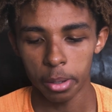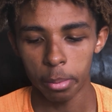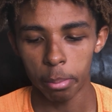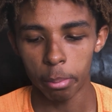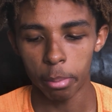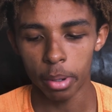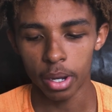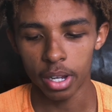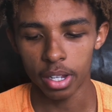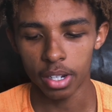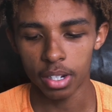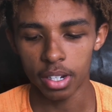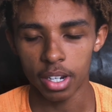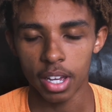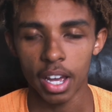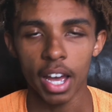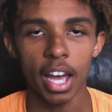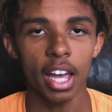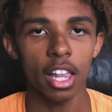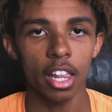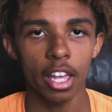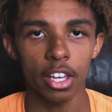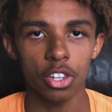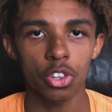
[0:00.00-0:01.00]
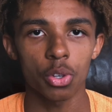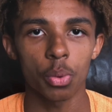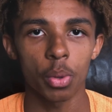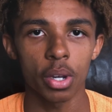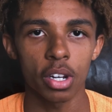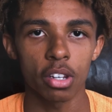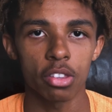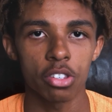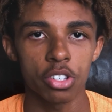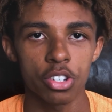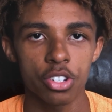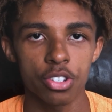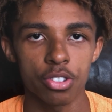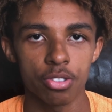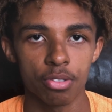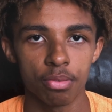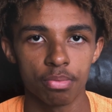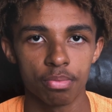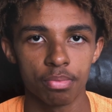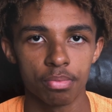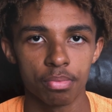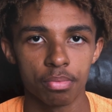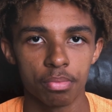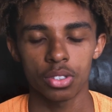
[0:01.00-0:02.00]
but I like the weight of the shoe.
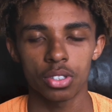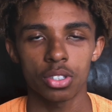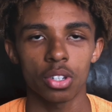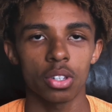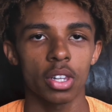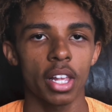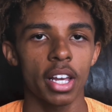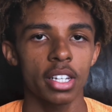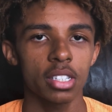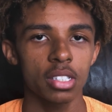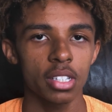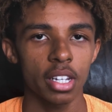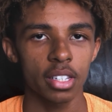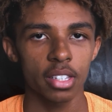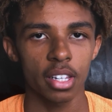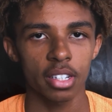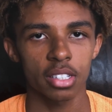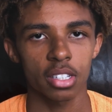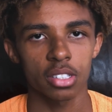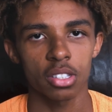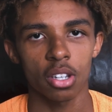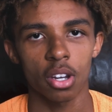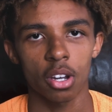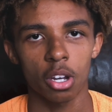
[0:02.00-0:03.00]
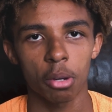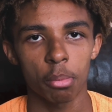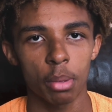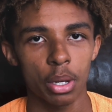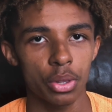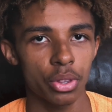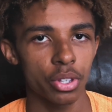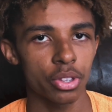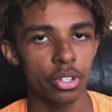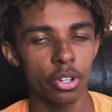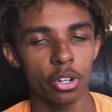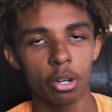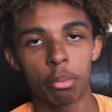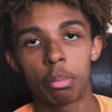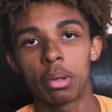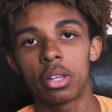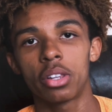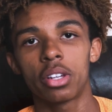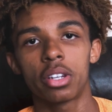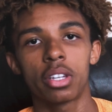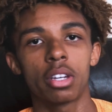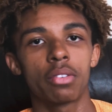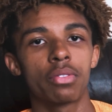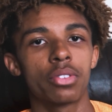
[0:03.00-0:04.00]
So lastly, I'd like to talk about the
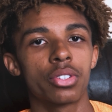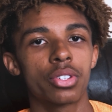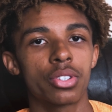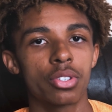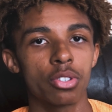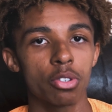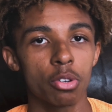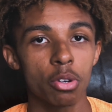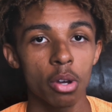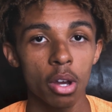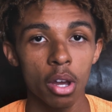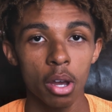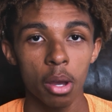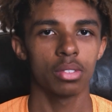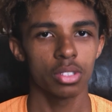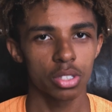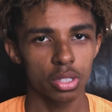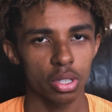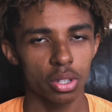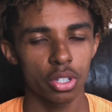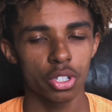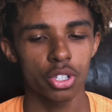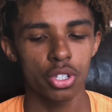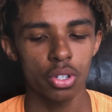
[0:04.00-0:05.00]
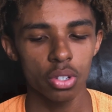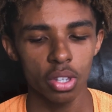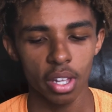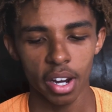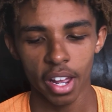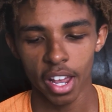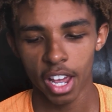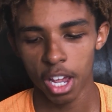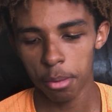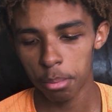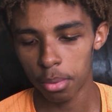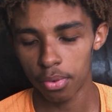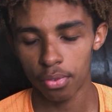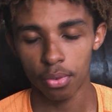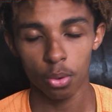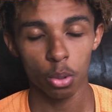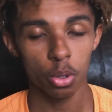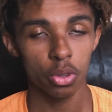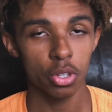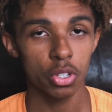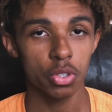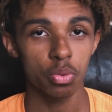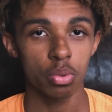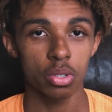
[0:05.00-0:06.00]
durability of the shoe. So the shoe that I had
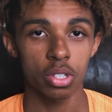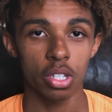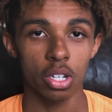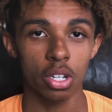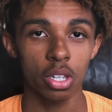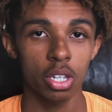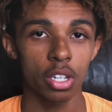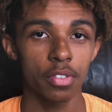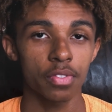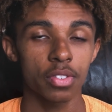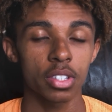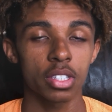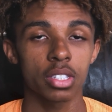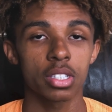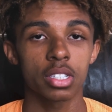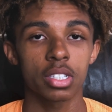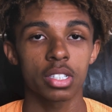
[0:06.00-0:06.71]
before this was the Clifton